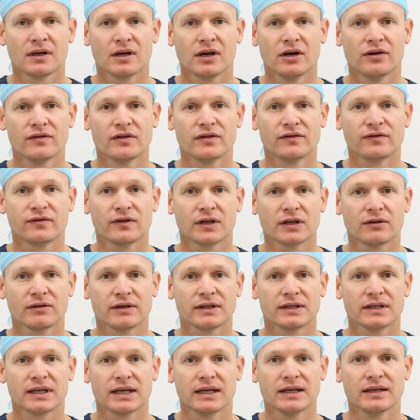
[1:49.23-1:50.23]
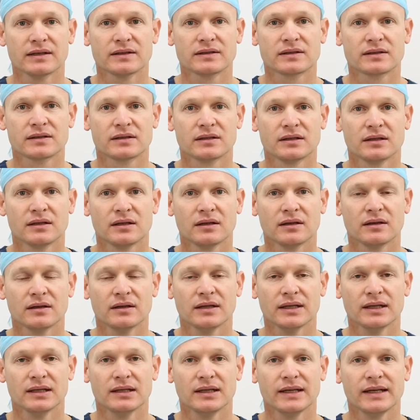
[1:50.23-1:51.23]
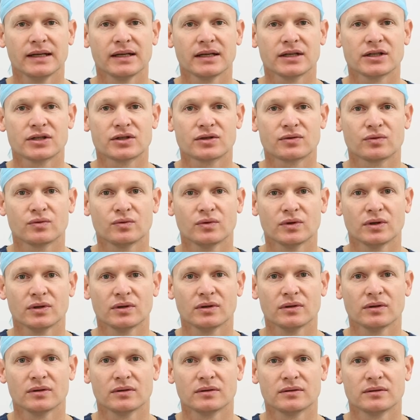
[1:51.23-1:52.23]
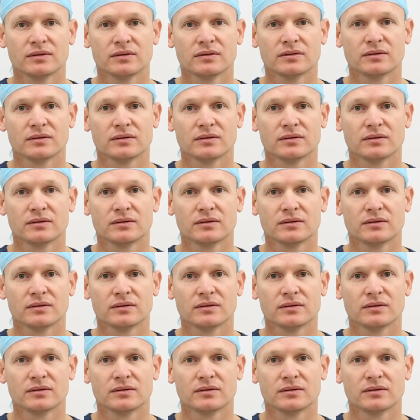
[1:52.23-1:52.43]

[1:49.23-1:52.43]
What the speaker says: Over the following days the leakage will